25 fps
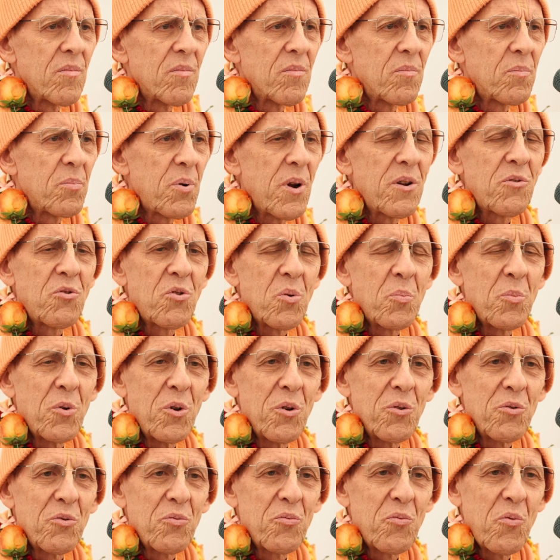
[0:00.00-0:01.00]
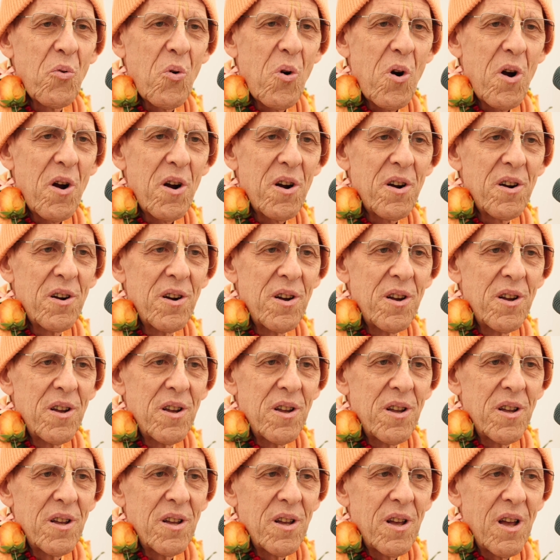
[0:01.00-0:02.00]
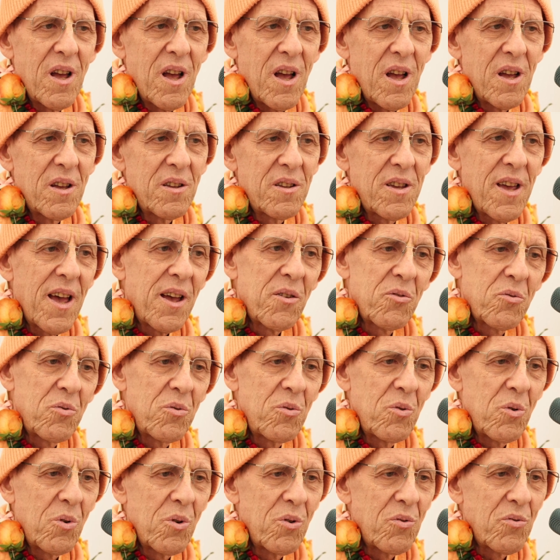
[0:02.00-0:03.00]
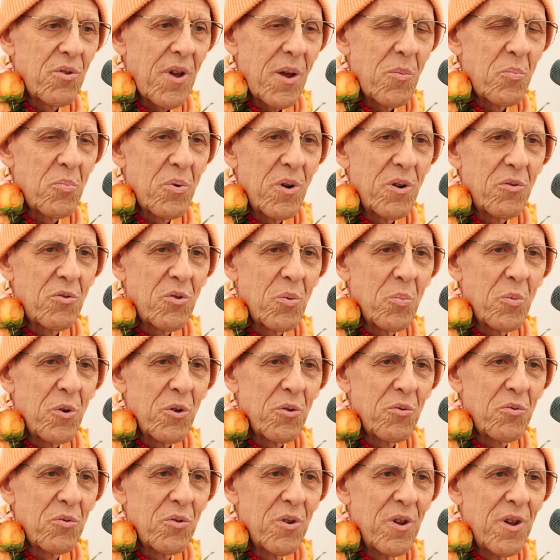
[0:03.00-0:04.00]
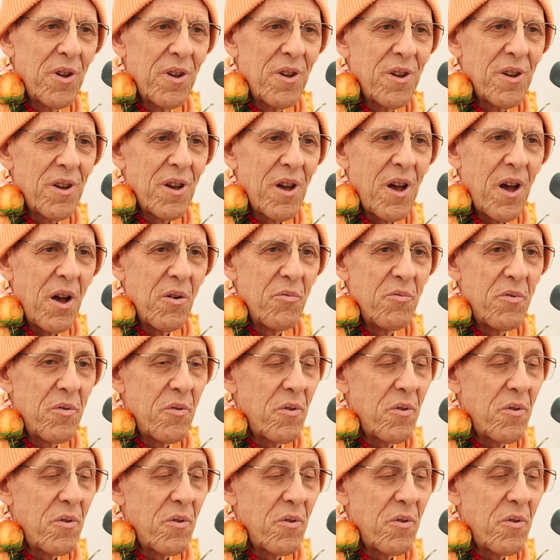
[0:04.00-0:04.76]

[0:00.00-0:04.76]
principles, yes, you can say principles of